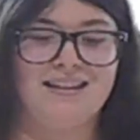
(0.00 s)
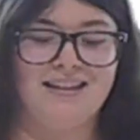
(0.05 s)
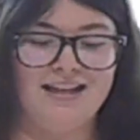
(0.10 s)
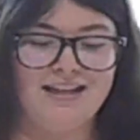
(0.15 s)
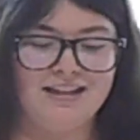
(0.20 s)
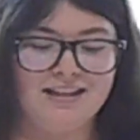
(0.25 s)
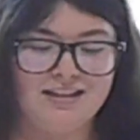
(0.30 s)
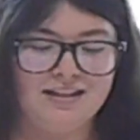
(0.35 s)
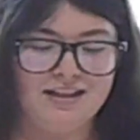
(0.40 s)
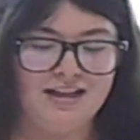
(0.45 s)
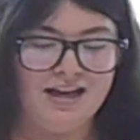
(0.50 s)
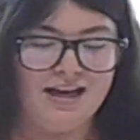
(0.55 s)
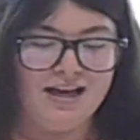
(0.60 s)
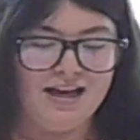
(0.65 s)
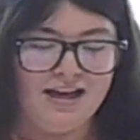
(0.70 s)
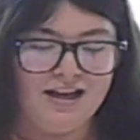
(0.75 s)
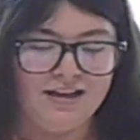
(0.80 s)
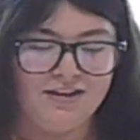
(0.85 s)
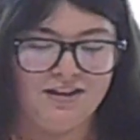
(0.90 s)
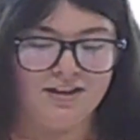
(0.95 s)
This
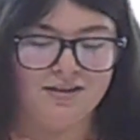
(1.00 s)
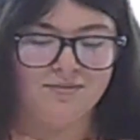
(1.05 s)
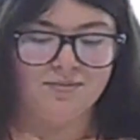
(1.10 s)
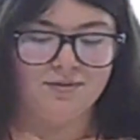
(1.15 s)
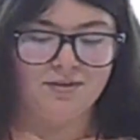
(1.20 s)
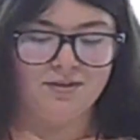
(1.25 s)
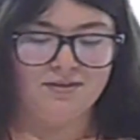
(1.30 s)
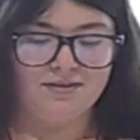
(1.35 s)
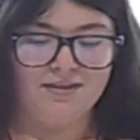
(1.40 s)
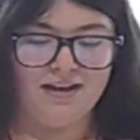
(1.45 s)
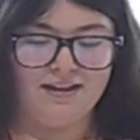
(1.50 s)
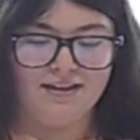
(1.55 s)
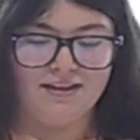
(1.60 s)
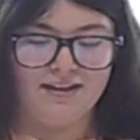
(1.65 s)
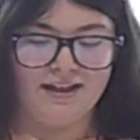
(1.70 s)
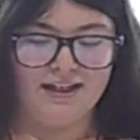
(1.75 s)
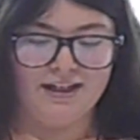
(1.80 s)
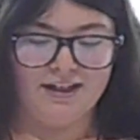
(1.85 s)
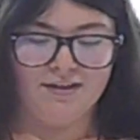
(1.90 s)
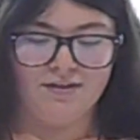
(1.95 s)
just proves that
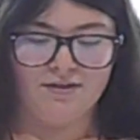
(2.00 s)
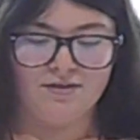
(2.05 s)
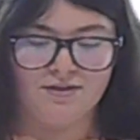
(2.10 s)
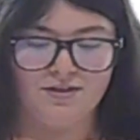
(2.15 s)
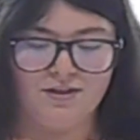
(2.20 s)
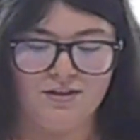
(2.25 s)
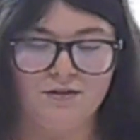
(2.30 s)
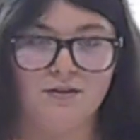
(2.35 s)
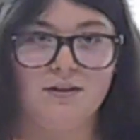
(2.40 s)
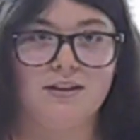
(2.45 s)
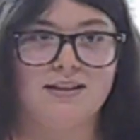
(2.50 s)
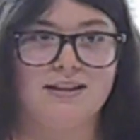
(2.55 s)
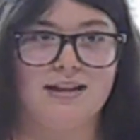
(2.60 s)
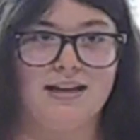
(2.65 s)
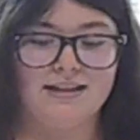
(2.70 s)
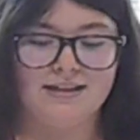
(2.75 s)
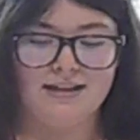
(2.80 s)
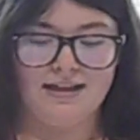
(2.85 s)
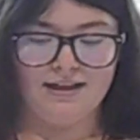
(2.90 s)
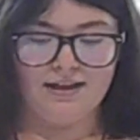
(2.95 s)
the heroes do
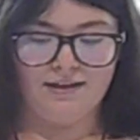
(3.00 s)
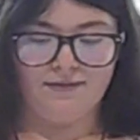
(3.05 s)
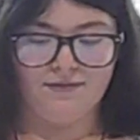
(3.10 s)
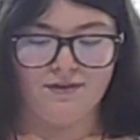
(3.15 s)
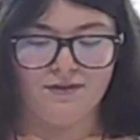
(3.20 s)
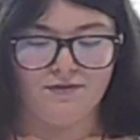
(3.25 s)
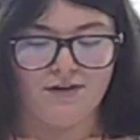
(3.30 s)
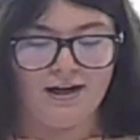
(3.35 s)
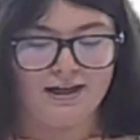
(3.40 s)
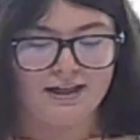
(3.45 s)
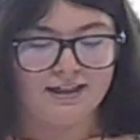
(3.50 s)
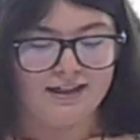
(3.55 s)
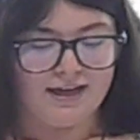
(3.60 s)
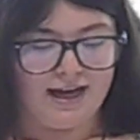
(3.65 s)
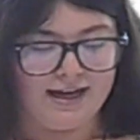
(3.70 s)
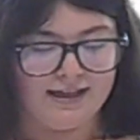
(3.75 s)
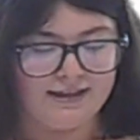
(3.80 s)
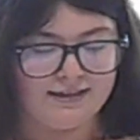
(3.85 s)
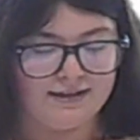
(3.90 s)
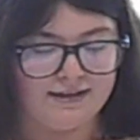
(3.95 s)
exist, and if you
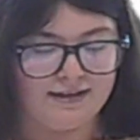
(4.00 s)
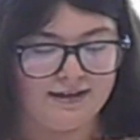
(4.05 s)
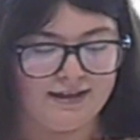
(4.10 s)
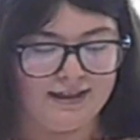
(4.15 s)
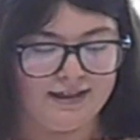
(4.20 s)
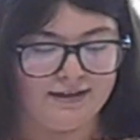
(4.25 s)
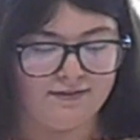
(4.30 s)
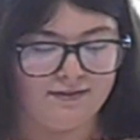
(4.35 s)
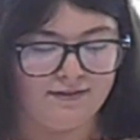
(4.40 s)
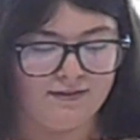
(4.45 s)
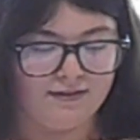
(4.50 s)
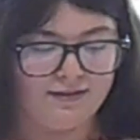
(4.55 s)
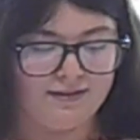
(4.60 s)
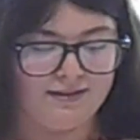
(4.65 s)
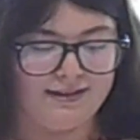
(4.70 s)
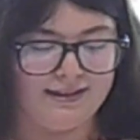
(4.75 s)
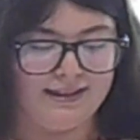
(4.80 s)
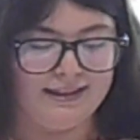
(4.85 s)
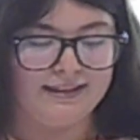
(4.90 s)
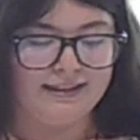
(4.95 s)
recognize the
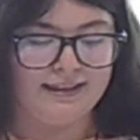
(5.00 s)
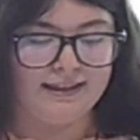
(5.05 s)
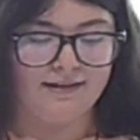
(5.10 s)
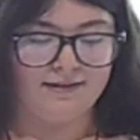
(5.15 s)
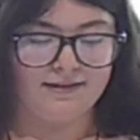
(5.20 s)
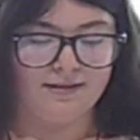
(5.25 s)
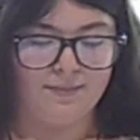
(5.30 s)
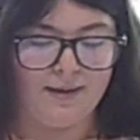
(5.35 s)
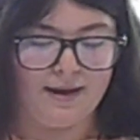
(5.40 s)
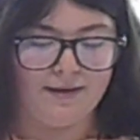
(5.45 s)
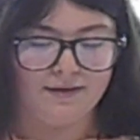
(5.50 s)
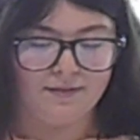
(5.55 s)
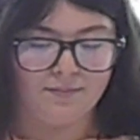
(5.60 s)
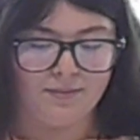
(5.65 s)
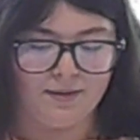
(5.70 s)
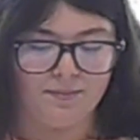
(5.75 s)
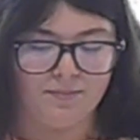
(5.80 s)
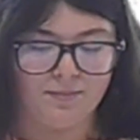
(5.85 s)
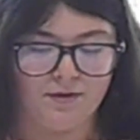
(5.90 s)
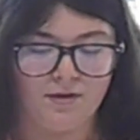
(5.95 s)
details about the
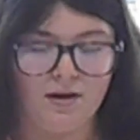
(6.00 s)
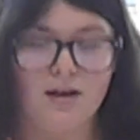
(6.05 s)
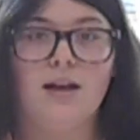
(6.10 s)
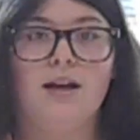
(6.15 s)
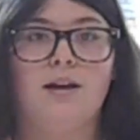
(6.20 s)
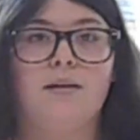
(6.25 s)
people,